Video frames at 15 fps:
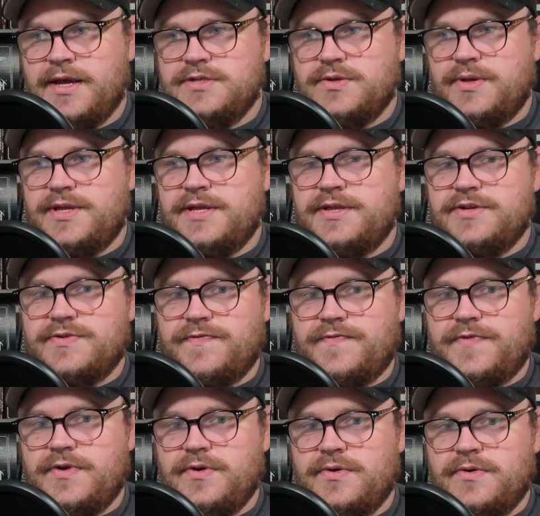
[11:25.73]
So I think there's a
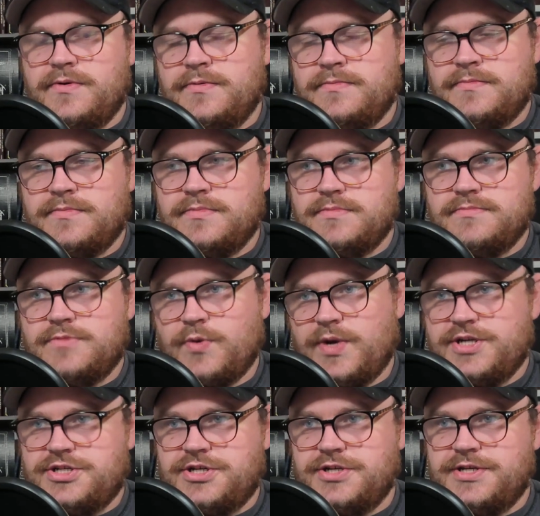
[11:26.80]
few
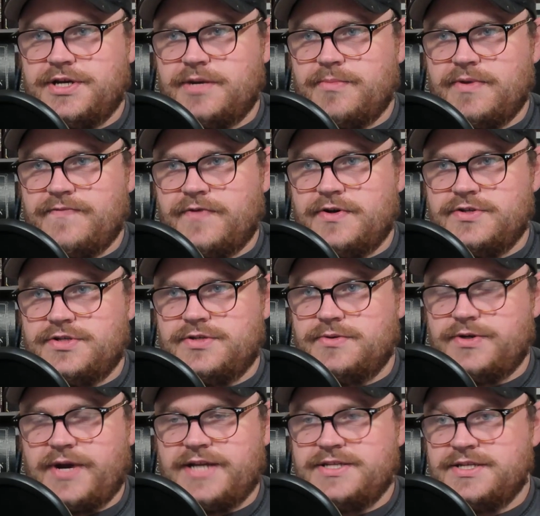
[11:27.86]
questions here, but first to
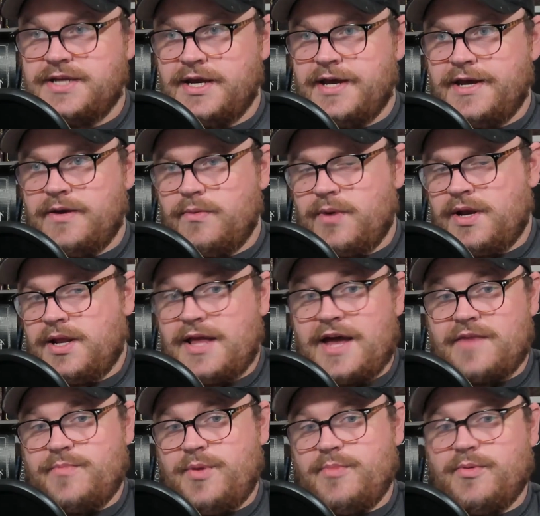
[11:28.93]
address what a
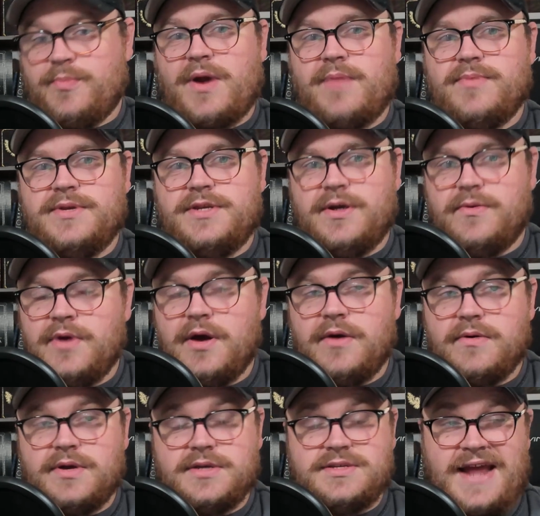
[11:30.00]
lot of people probably don't
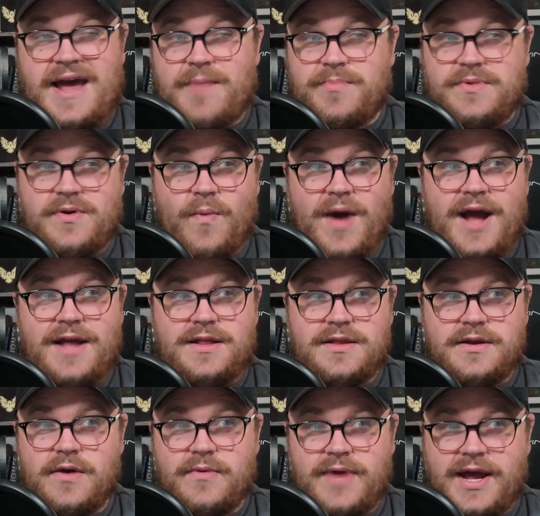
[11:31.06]
know because it happened a while
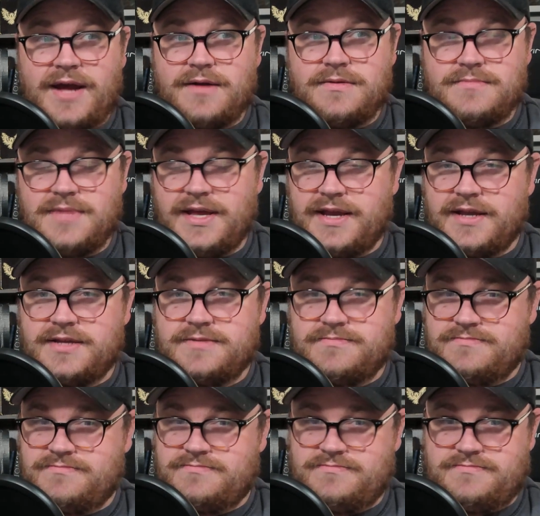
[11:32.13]
ago now, like
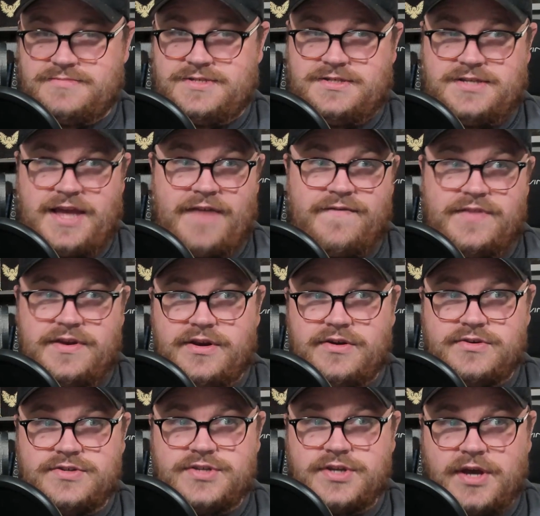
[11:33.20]
seven
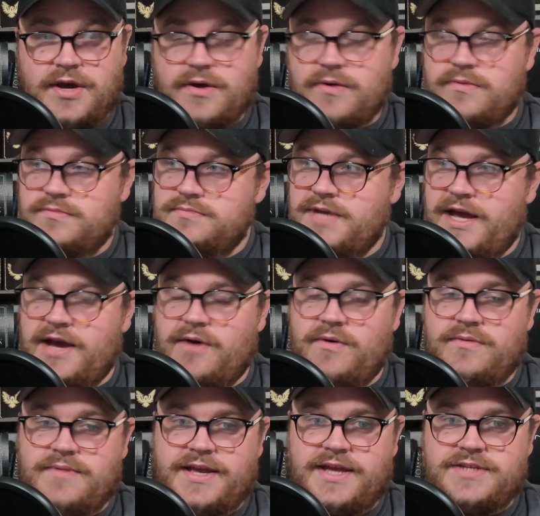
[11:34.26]
years ago
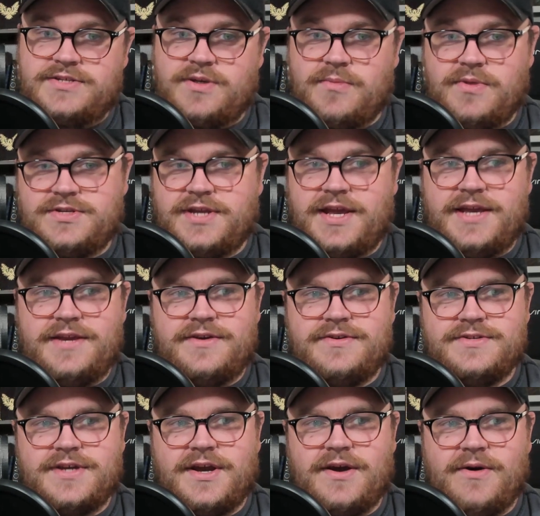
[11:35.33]
now, I guess almost eight
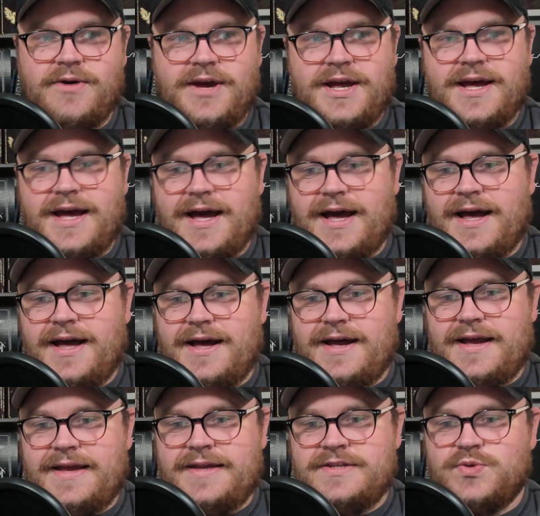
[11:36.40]
years ago.
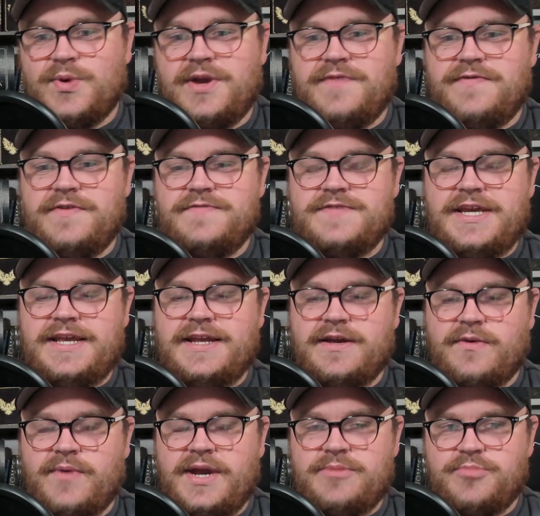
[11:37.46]
Uh, in 2015 at
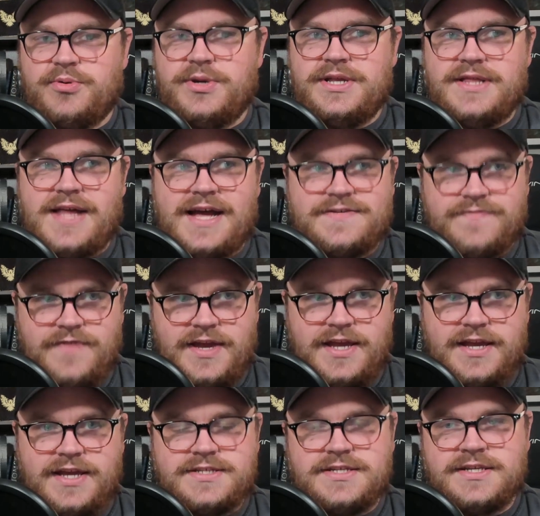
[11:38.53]
Grand Prix Las
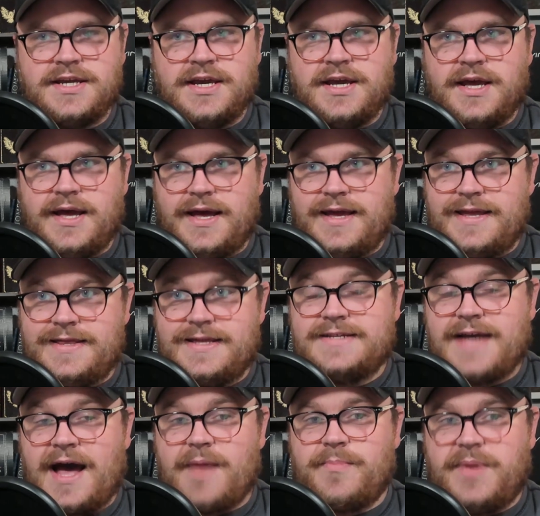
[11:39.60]
Vegas, uh, in the
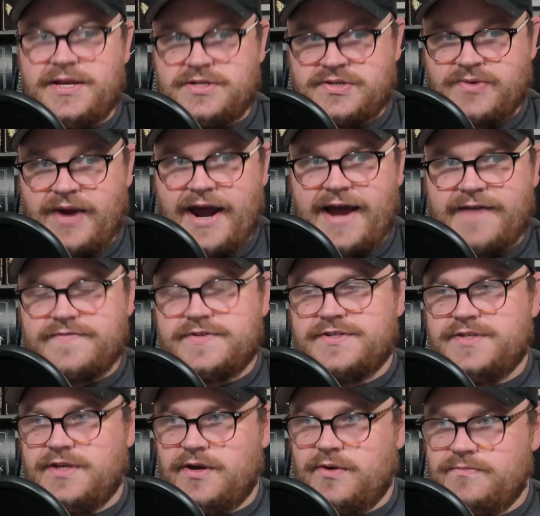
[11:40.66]
top eight draft,
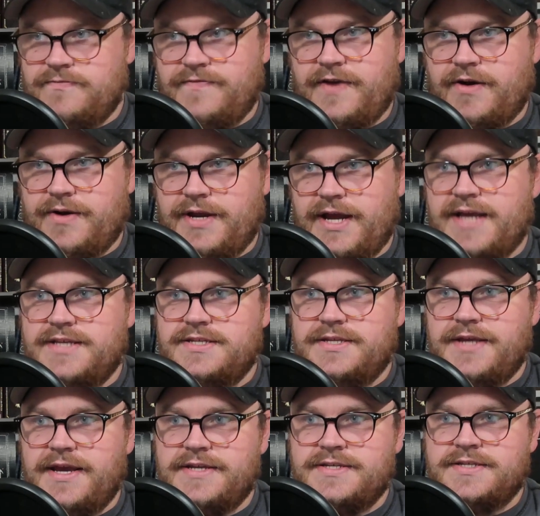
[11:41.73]
so very high
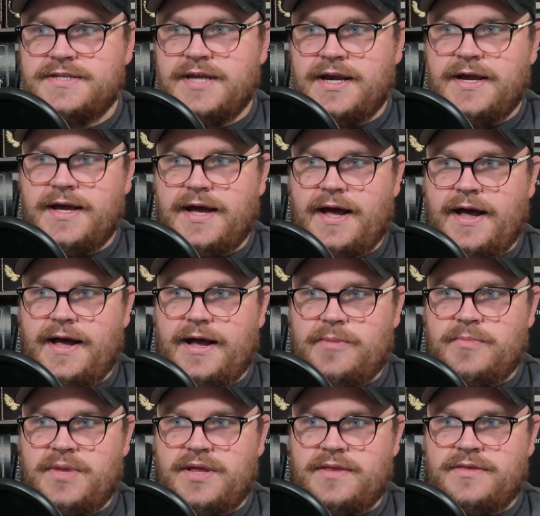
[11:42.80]
stakes.
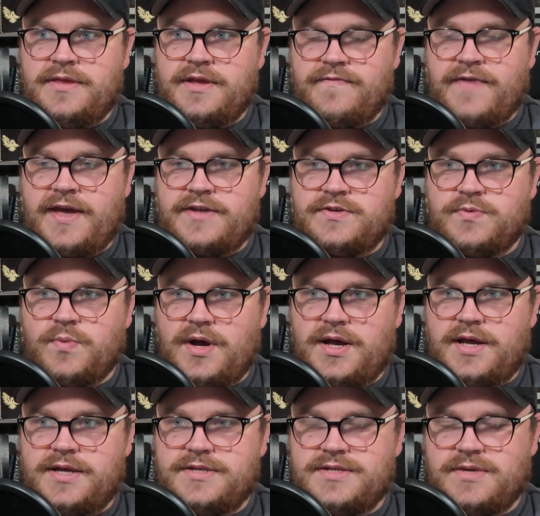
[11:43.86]
Um, the event
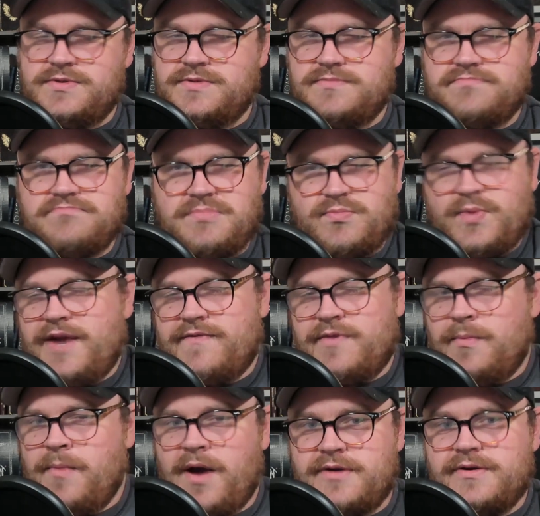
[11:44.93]
was it was whatever
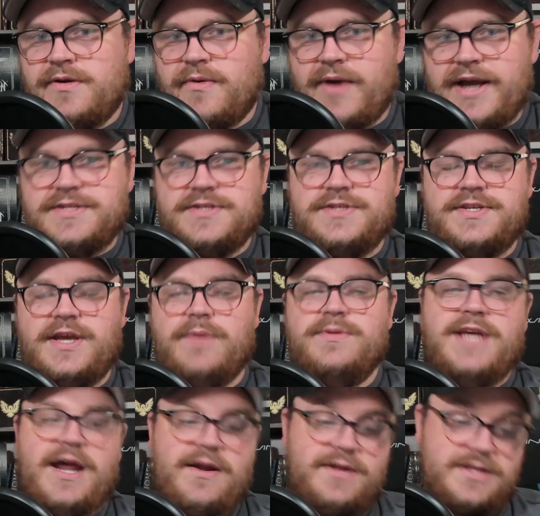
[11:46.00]
Modern Horizon set
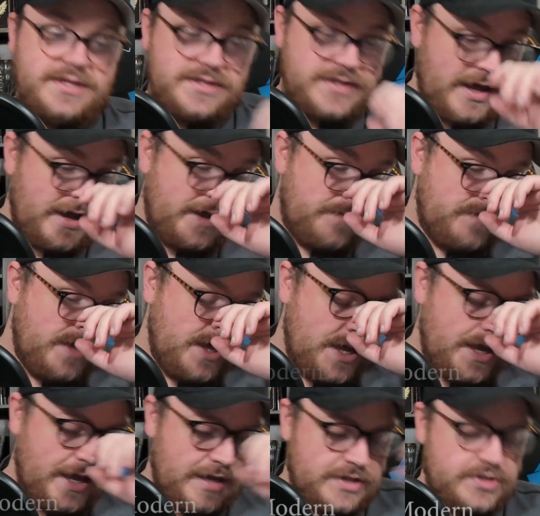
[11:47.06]
was out at the time,
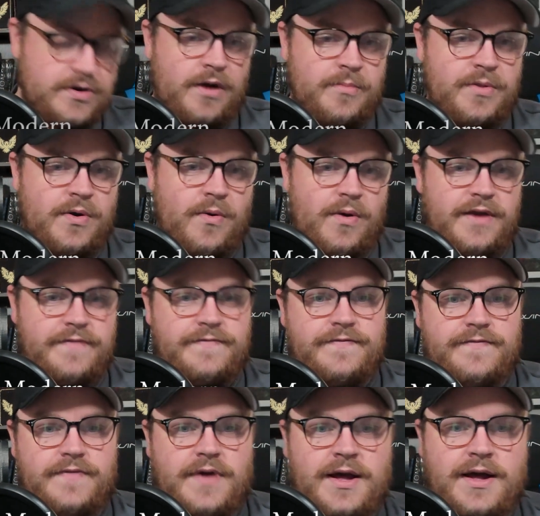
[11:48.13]
and Tarmogoyf
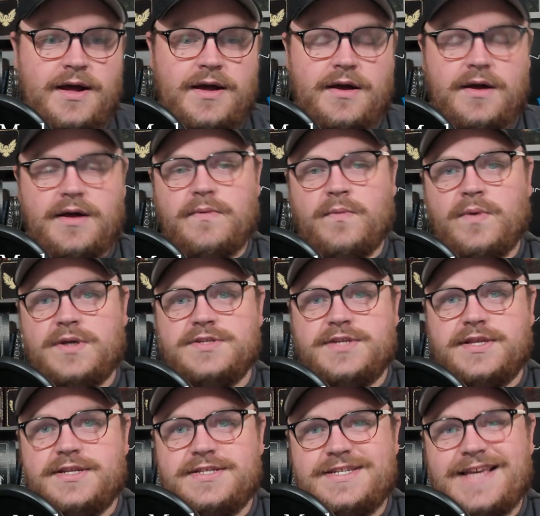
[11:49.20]
uh, was
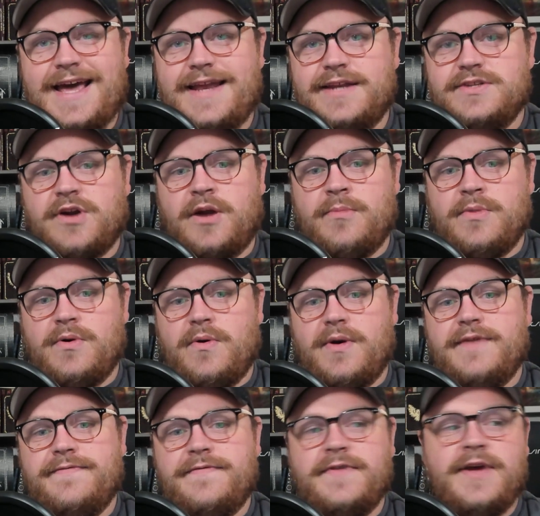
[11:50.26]
in the set. And
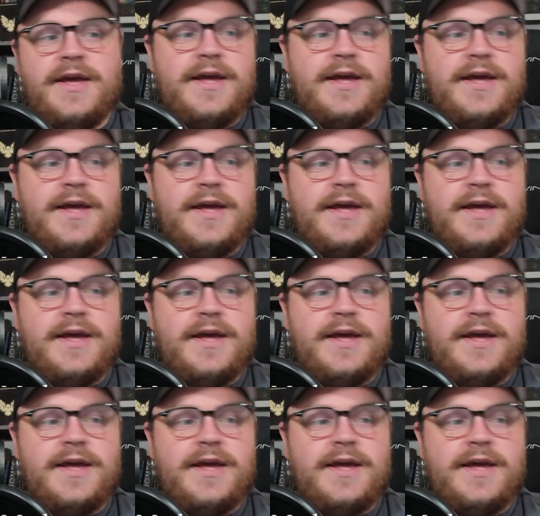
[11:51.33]
Tarmogoyf,